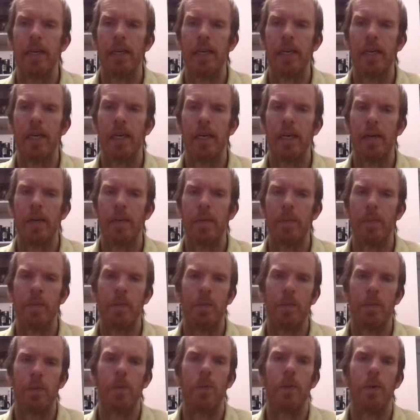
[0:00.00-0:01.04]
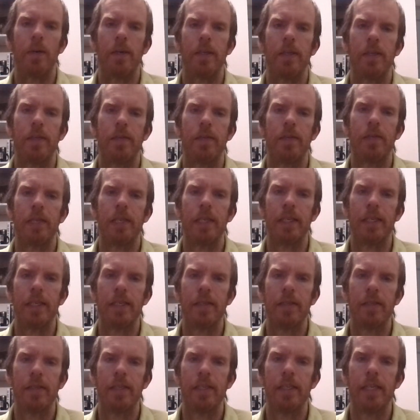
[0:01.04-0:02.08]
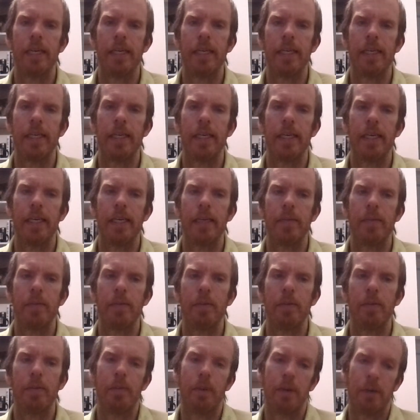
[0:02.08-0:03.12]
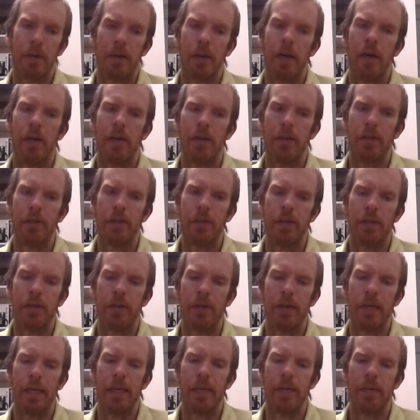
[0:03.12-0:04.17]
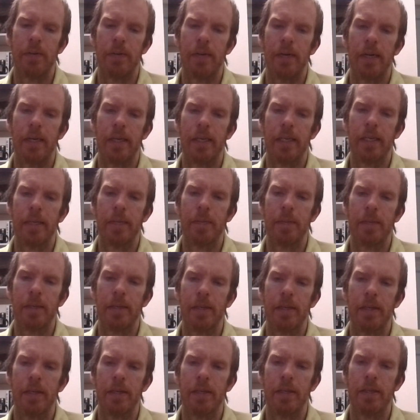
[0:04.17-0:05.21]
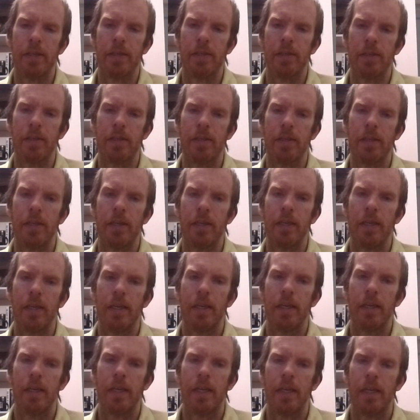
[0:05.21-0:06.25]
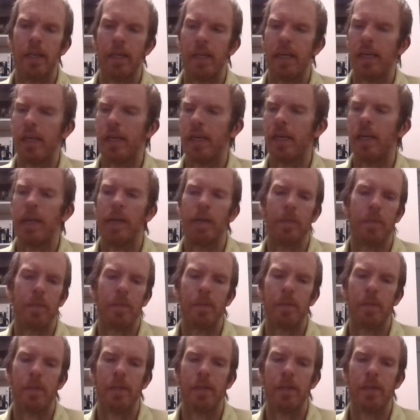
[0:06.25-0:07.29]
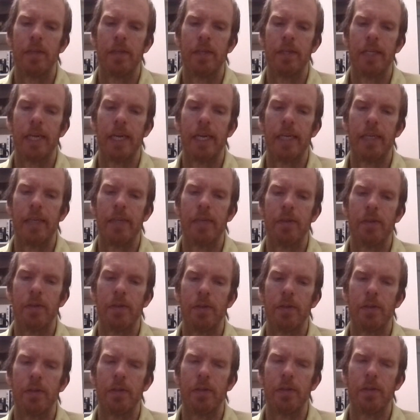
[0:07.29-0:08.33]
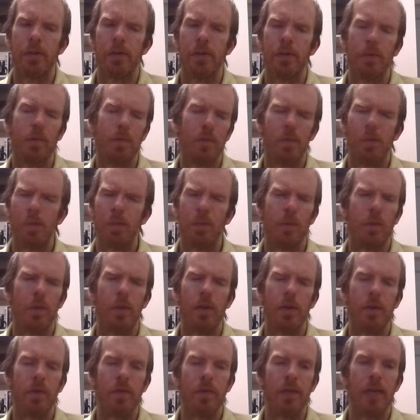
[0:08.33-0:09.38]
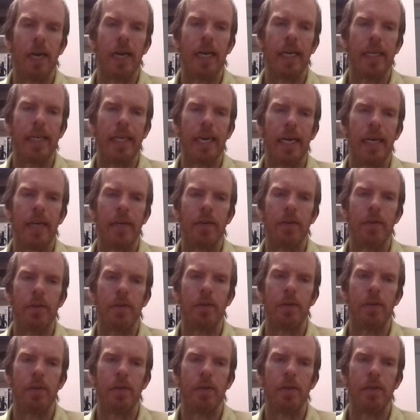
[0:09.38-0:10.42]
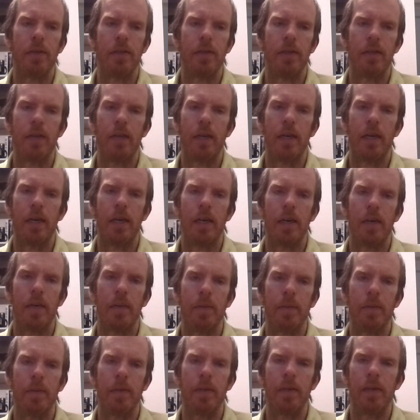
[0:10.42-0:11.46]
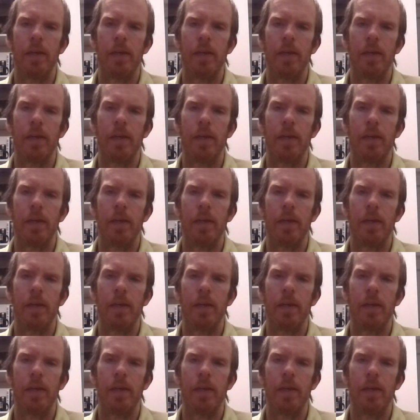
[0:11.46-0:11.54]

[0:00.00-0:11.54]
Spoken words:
one of the set names, but also ironic because the dinosaurs would have died out um,